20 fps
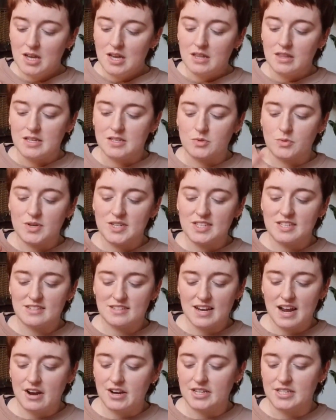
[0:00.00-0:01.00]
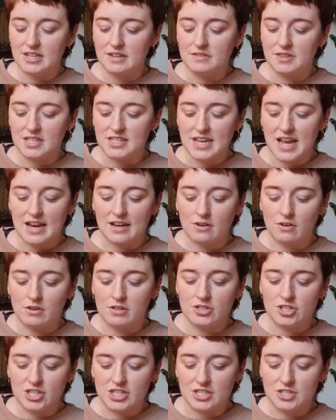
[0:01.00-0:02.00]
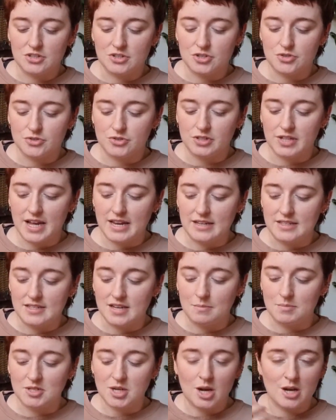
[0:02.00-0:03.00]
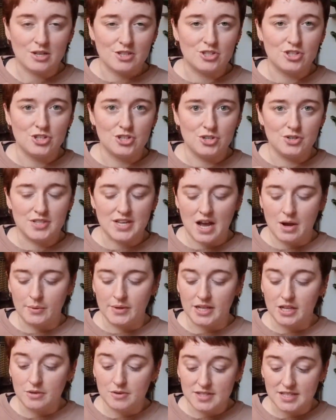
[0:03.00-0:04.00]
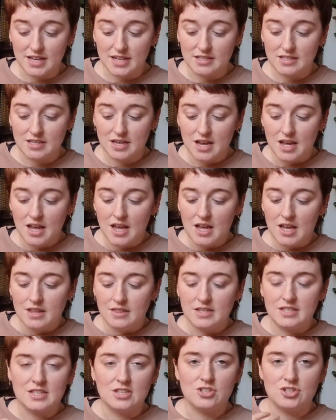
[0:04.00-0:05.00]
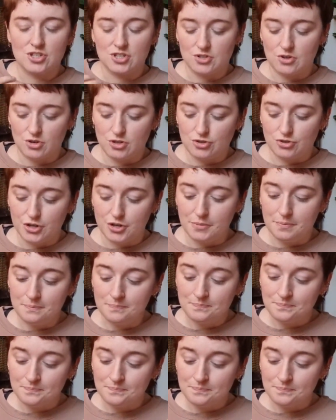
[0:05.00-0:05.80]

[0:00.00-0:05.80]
There's always this narrative that technology is neutral and it's up to us to choose how we use it. This is just not true.